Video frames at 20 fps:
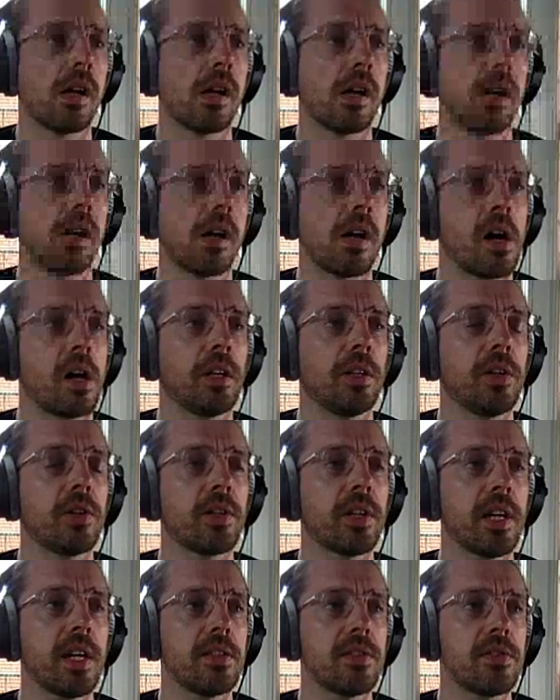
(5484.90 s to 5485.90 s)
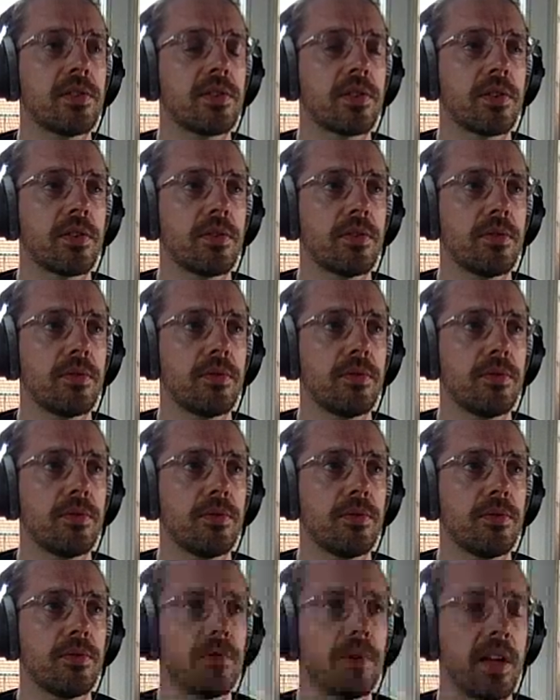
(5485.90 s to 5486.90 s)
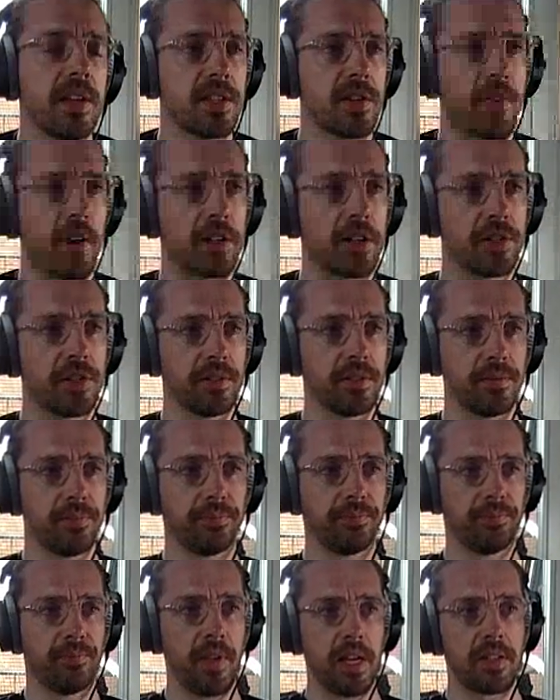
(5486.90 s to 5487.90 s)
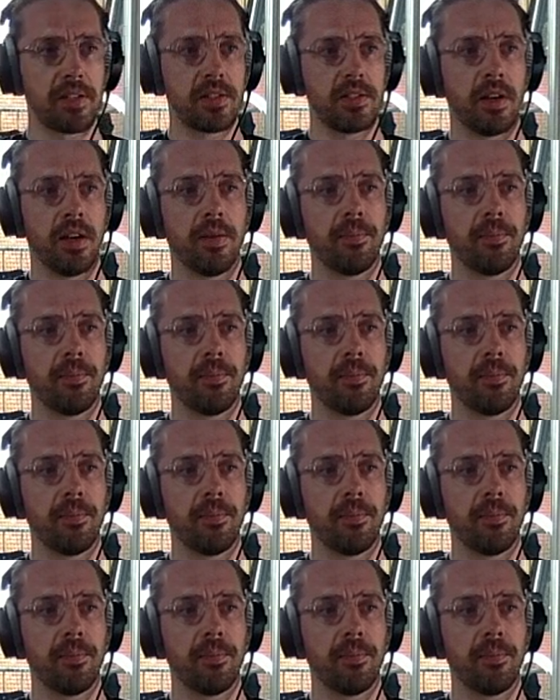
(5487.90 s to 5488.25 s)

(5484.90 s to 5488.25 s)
I'll look into interaction next time,